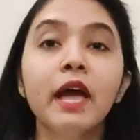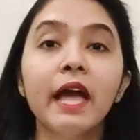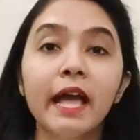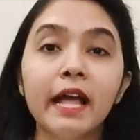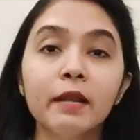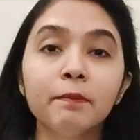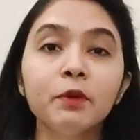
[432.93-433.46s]

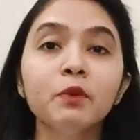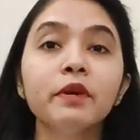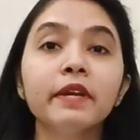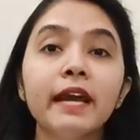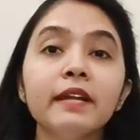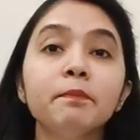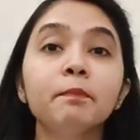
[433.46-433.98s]
help you
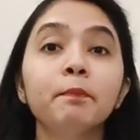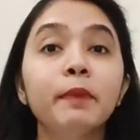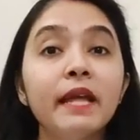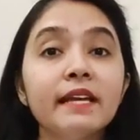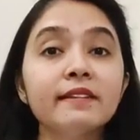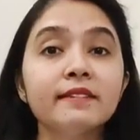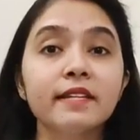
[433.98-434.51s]
get
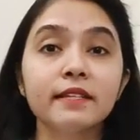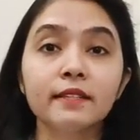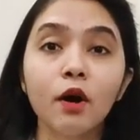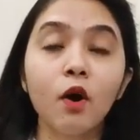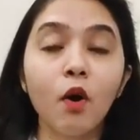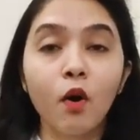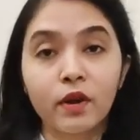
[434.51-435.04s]
placed in
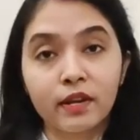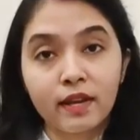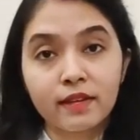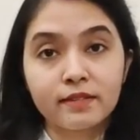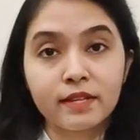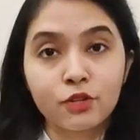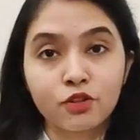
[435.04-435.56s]
the
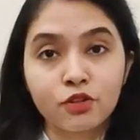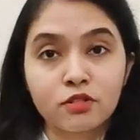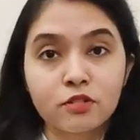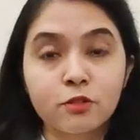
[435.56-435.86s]
organization.